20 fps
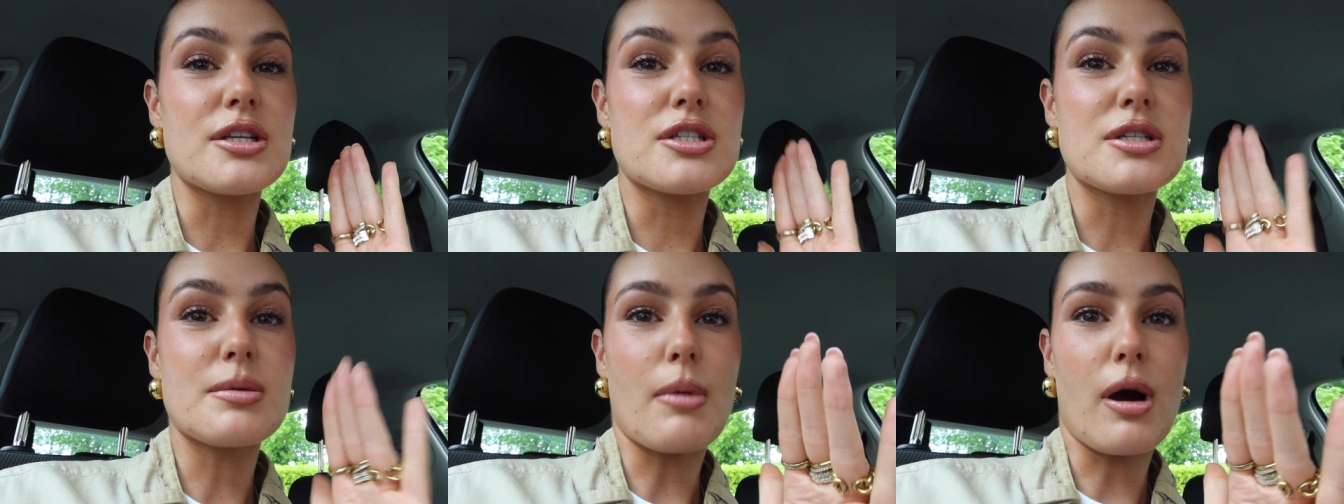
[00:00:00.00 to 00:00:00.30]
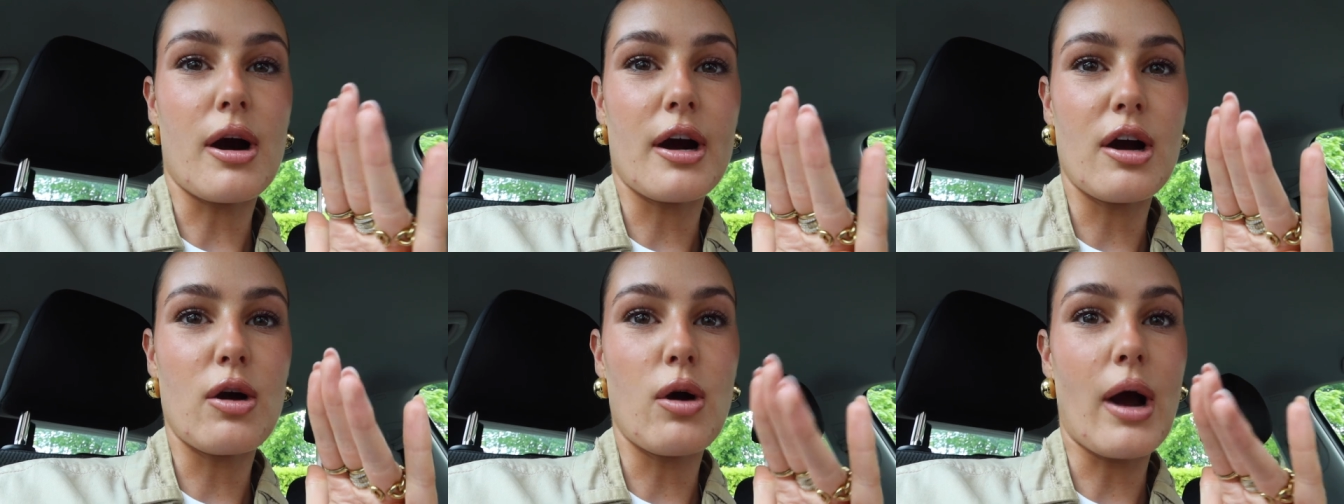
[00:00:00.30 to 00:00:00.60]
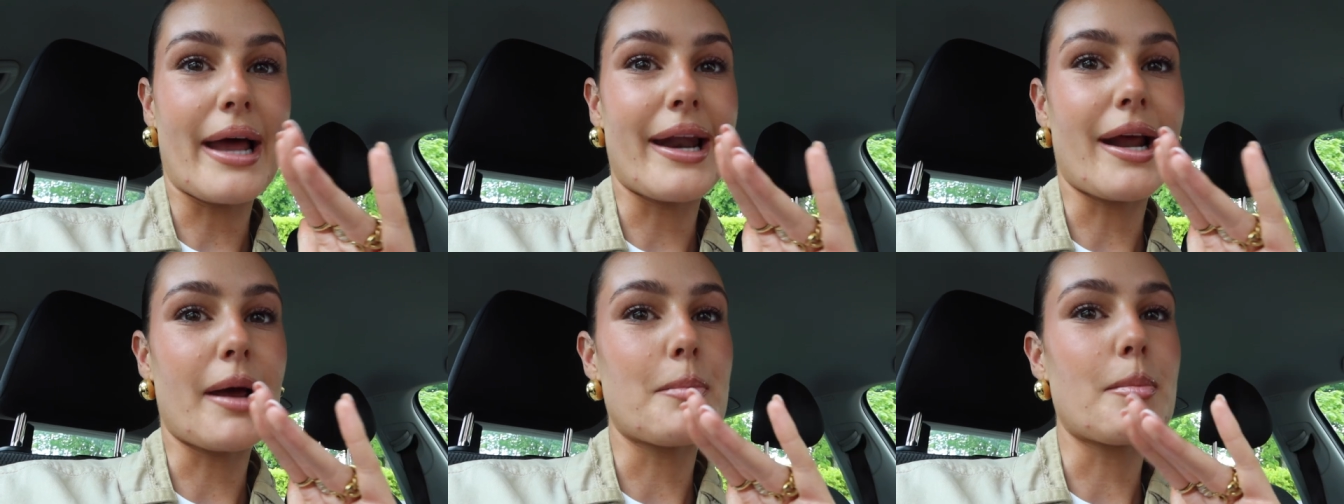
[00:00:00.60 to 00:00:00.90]
tomorrow
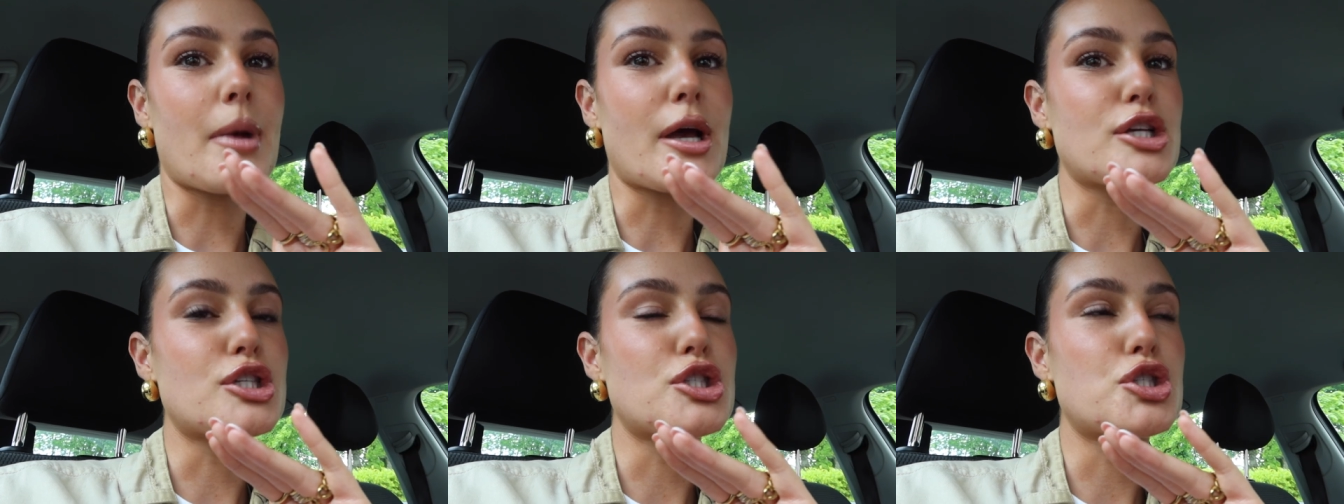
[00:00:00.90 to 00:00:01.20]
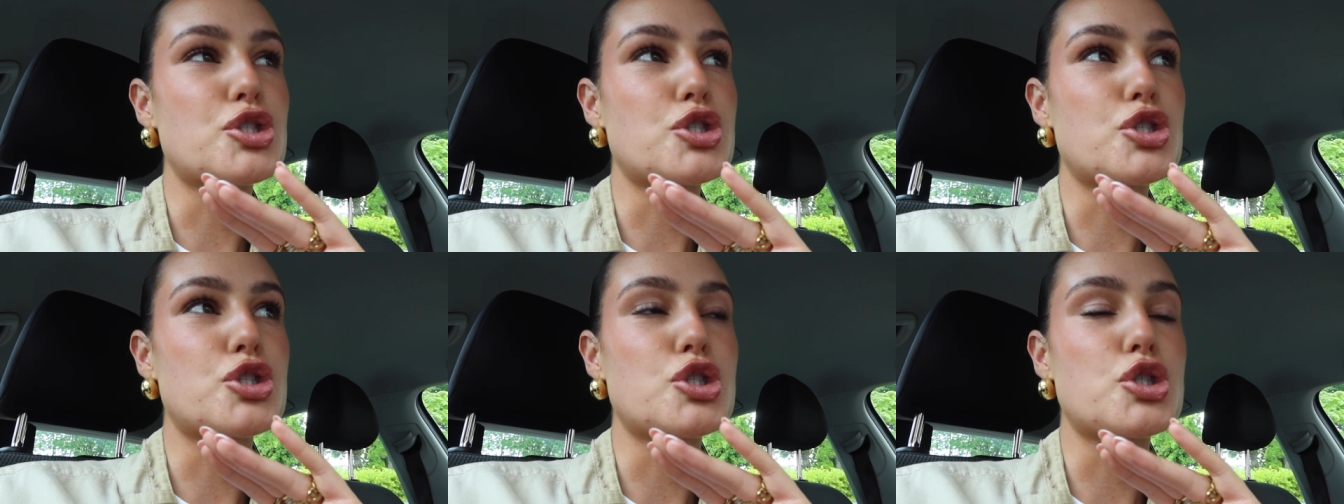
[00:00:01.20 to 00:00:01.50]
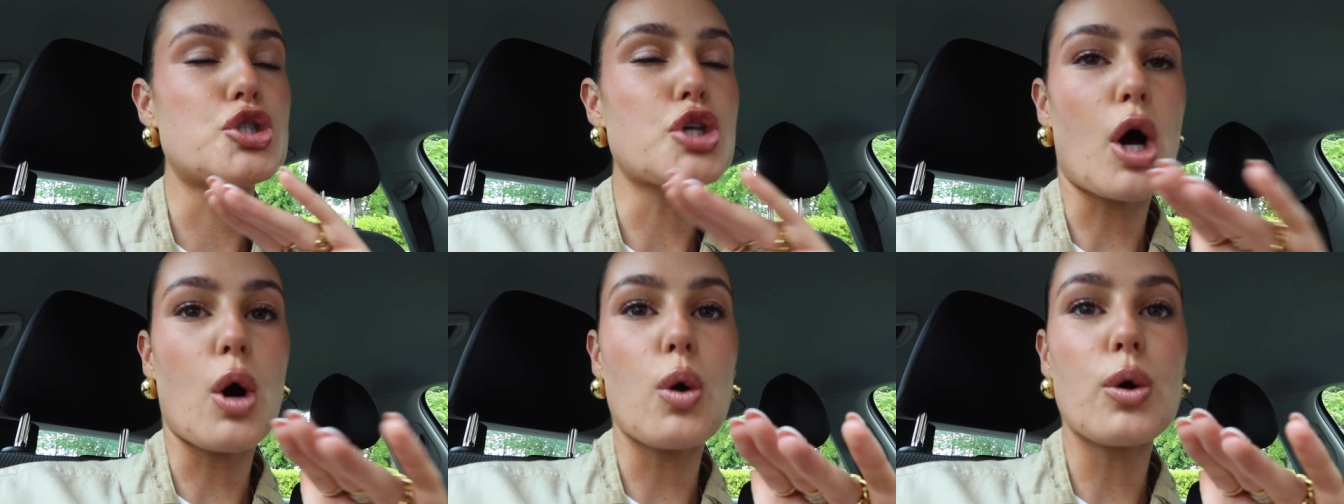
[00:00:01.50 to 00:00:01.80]
and I'm
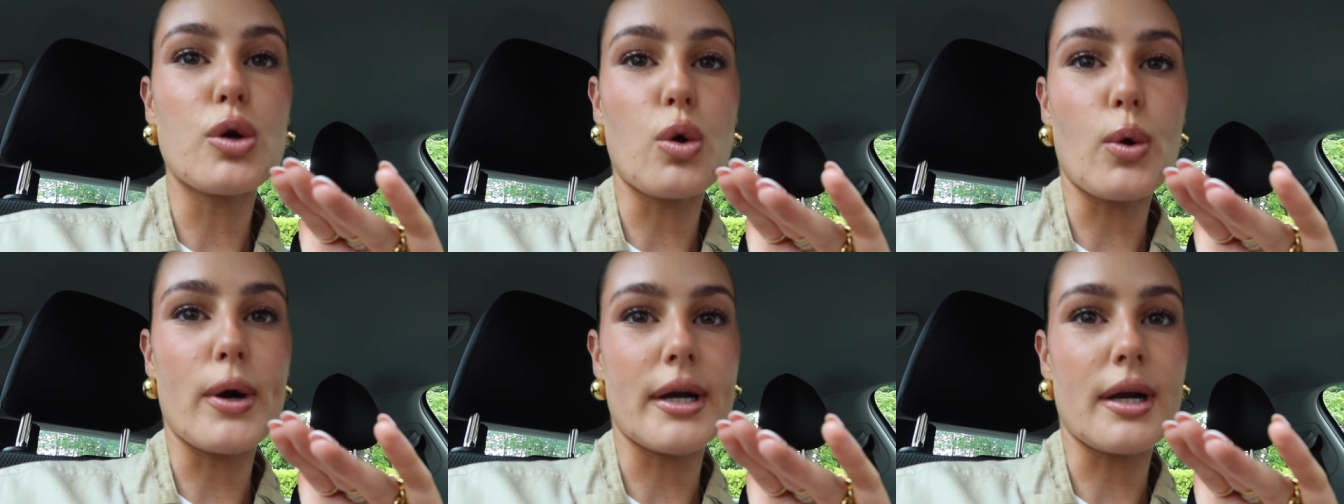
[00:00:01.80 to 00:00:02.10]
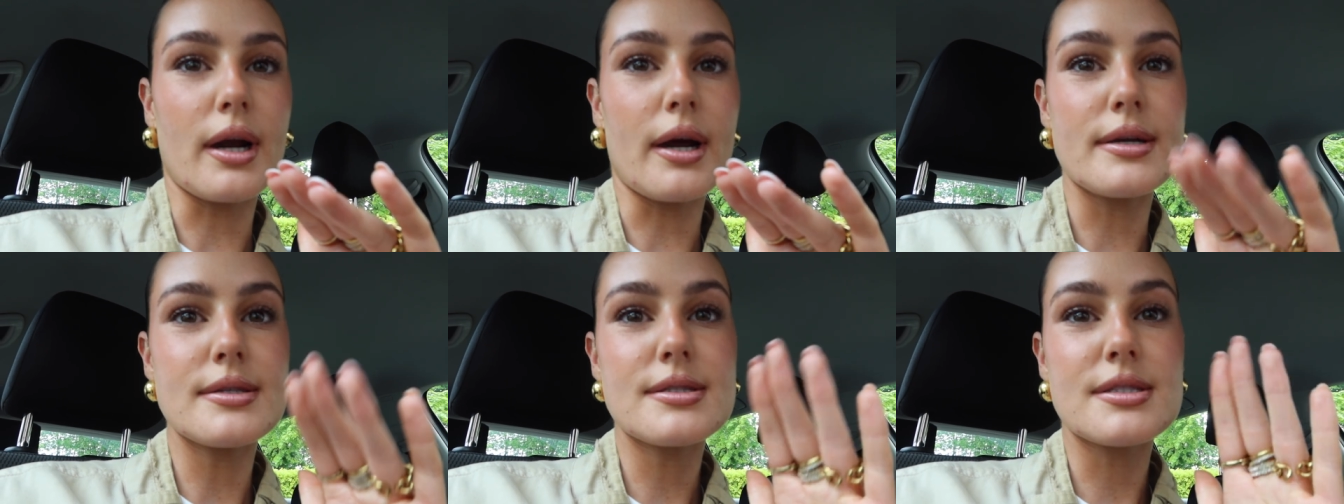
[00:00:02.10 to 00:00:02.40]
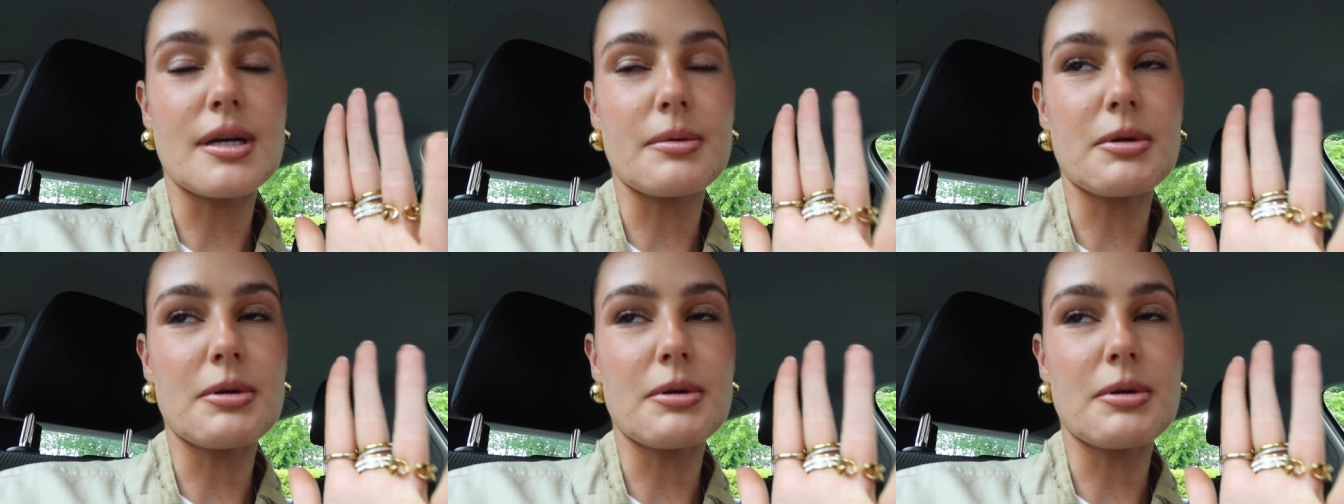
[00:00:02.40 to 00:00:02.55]
so unorganized.